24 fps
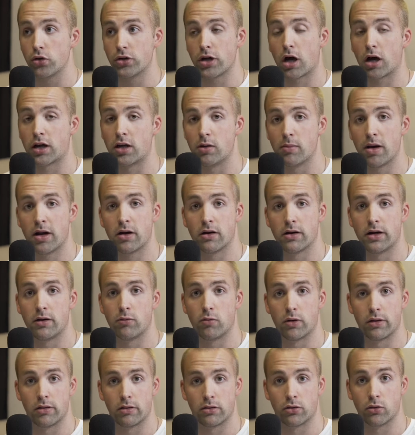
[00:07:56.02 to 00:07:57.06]
documentary
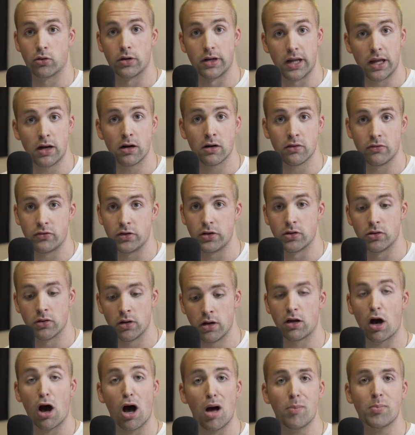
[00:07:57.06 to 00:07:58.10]
through an interview.
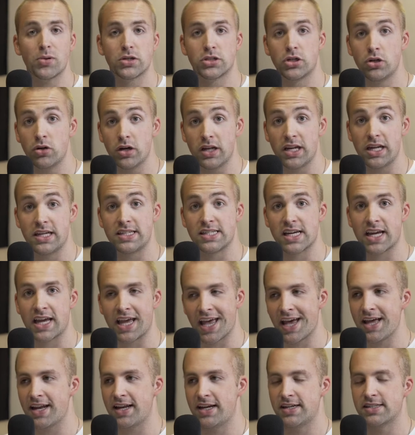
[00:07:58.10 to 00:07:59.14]
The opportunity to
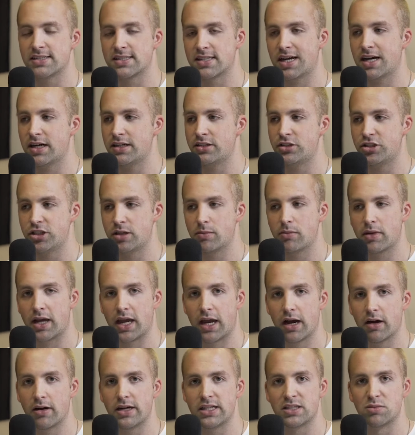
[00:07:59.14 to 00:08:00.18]
get inside Jim
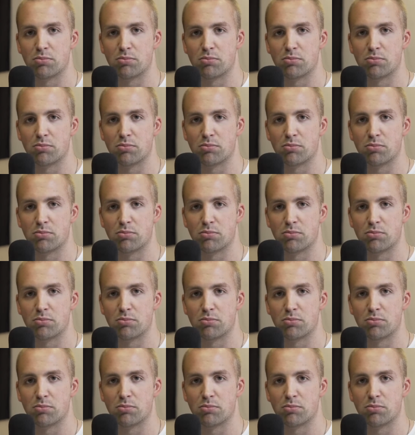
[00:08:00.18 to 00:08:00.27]
Carrey's